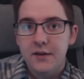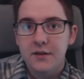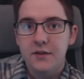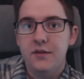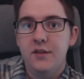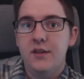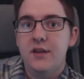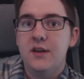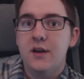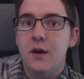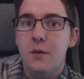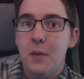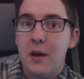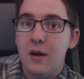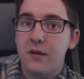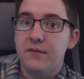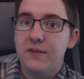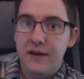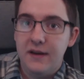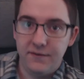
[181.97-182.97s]
the
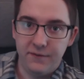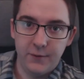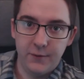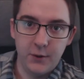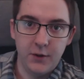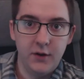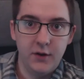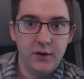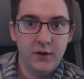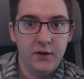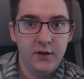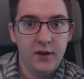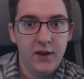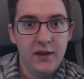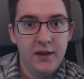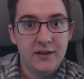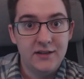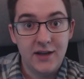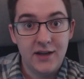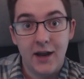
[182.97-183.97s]
amount of effort
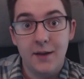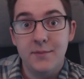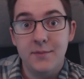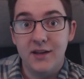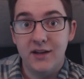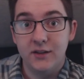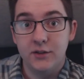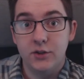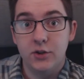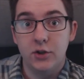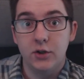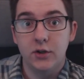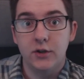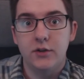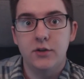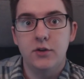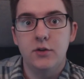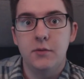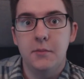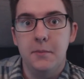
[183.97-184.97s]
and time that it
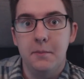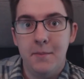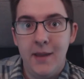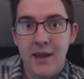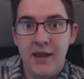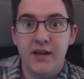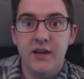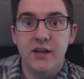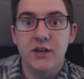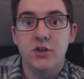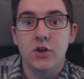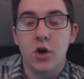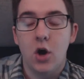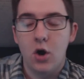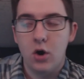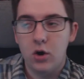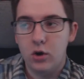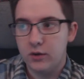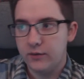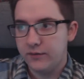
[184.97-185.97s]
took to manage
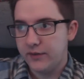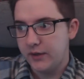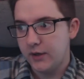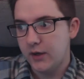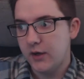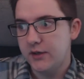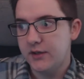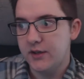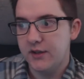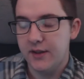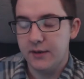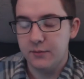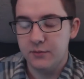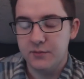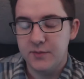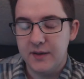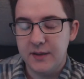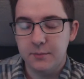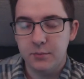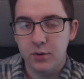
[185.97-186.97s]
all of the content that was
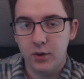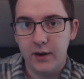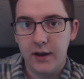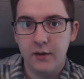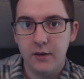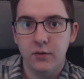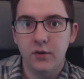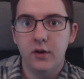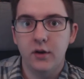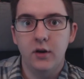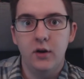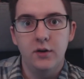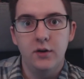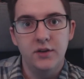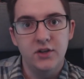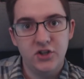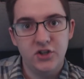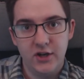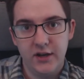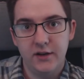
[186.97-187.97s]
being put out
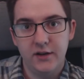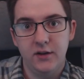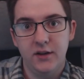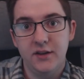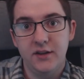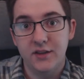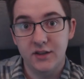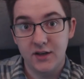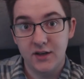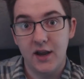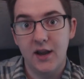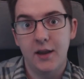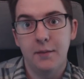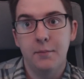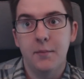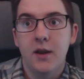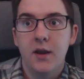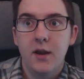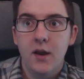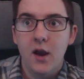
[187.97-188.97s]
on the channel at the
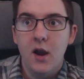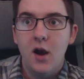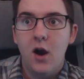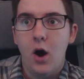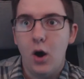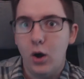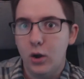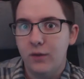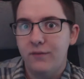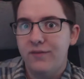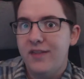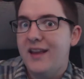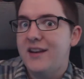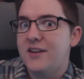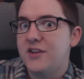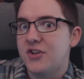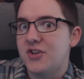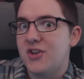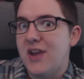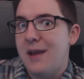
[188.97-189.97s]
time, all of
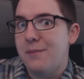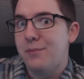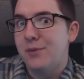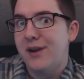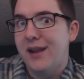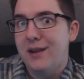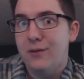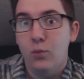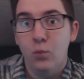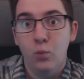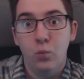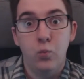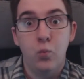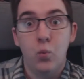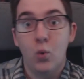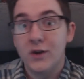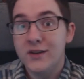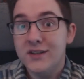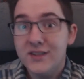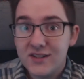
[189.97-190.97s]
that just happened at
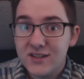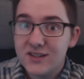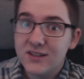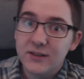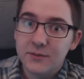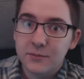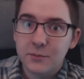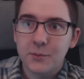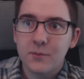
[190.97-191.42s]
once,